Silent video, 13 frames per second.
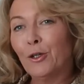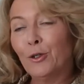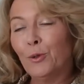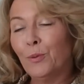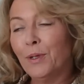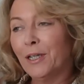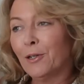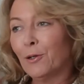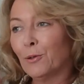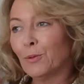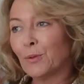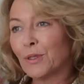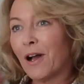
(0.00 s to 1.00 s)
new
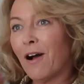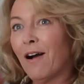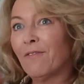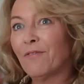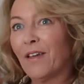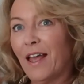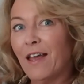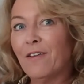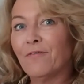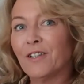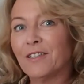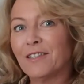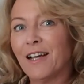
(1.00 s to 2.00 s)
in-holes I've
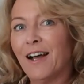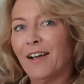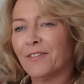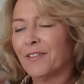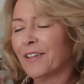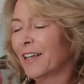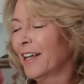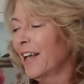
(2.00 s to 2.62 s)
ever done.